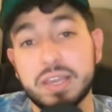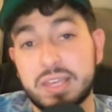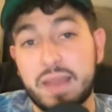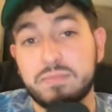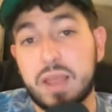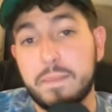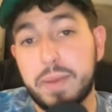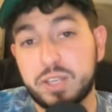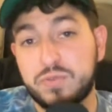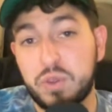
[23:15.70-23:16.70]
Game Time
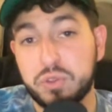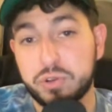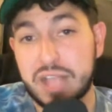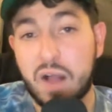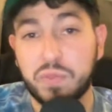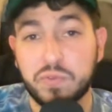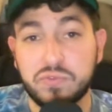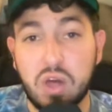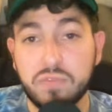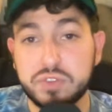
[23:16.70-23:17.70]
Picks filters out the
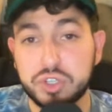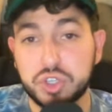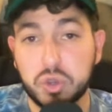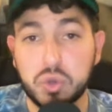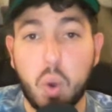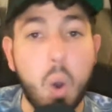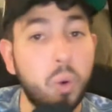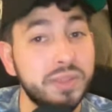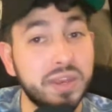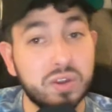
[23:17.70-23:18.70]
fluff to show you
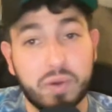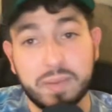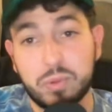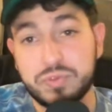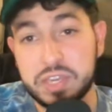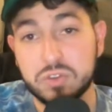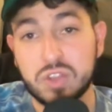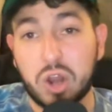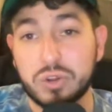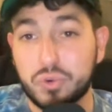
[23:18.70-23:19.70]
only incredible deals
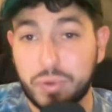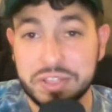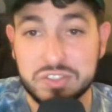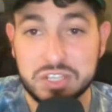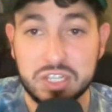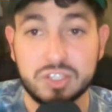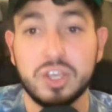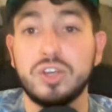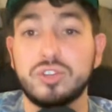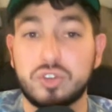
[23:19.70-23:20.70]
on great seats,
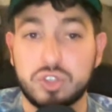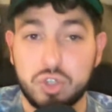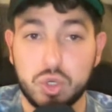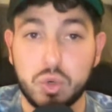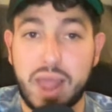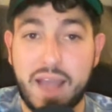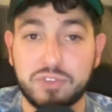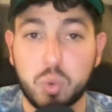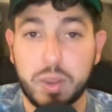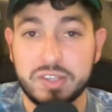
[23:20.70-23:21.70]
so you don't have
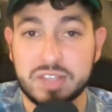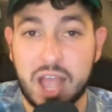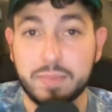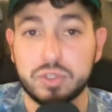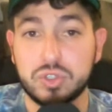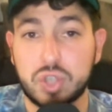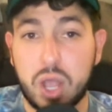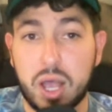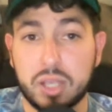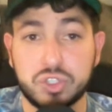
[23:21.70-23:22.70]
to waste time
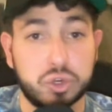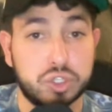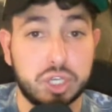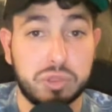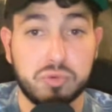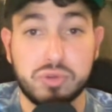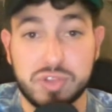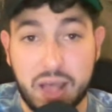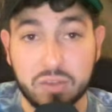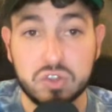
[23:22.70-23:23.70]
searching through
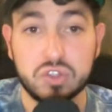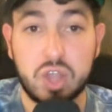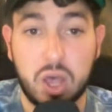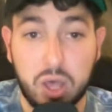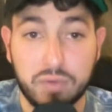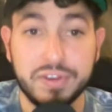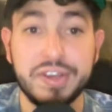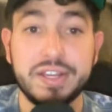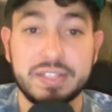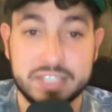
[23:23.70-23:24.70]
thousands of
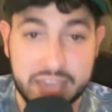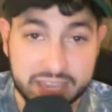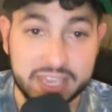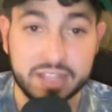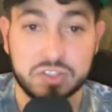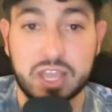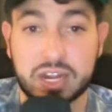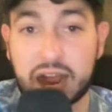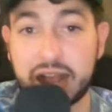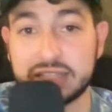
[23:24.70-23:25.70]
tickets. And
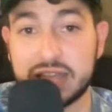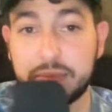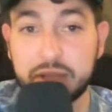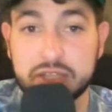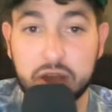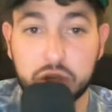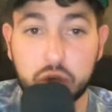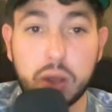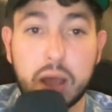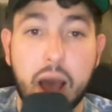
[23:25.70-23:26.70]
guys, let me tell
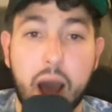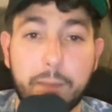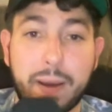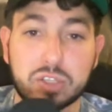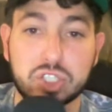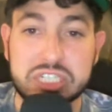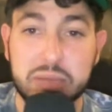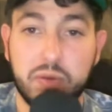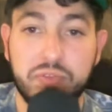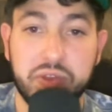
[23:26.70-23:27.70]
you about
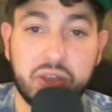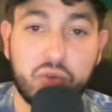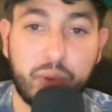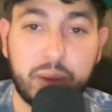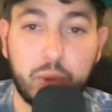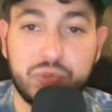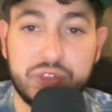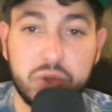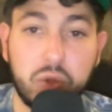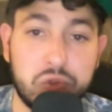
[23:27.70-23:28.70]
some of the incredible
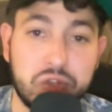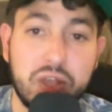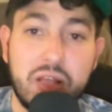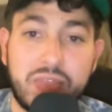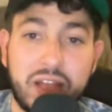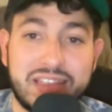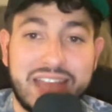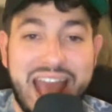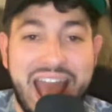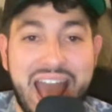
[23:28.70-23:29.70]
deals that they
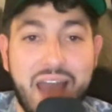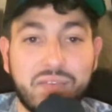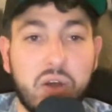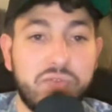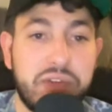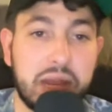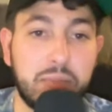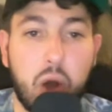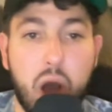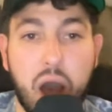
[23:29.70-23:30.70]
have
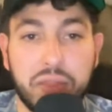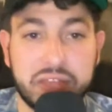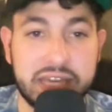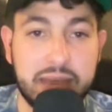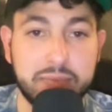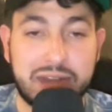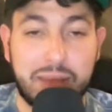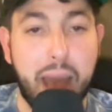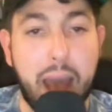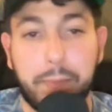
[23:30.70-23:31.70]
available on the Game Time
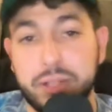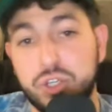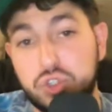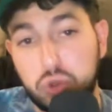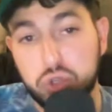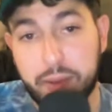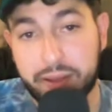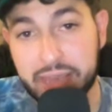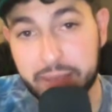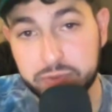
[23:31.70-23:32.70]
app. I just told you
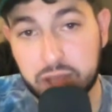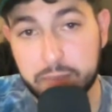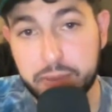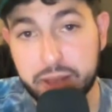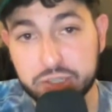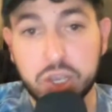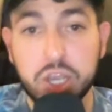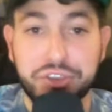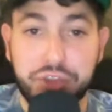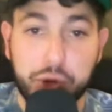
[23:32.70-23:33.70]
about Game Time Picks.
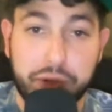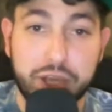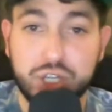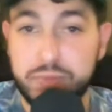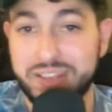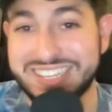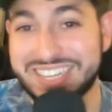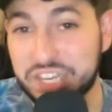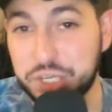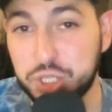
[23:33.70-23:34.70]
Curation makes it
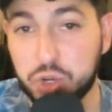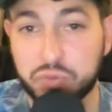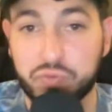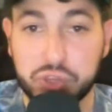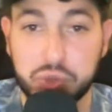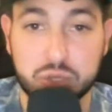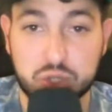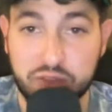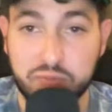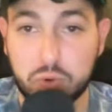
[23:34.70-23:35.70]
easier for you to
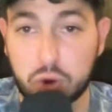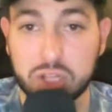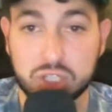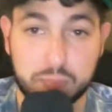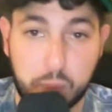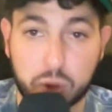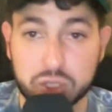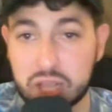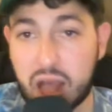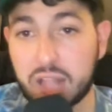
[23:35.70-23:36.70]
save more on sports,
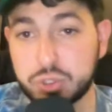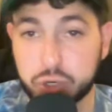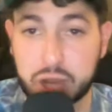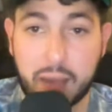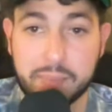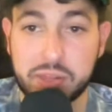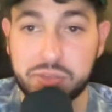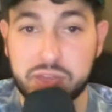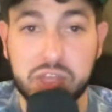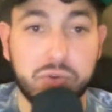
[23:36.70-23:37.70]
concert, comedy,
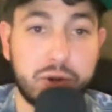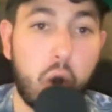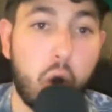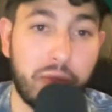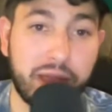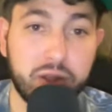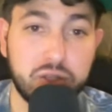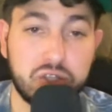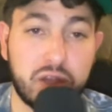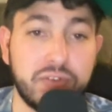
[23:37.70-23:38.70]
theater, and all that good
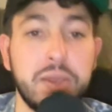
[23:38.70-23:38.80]
stuff.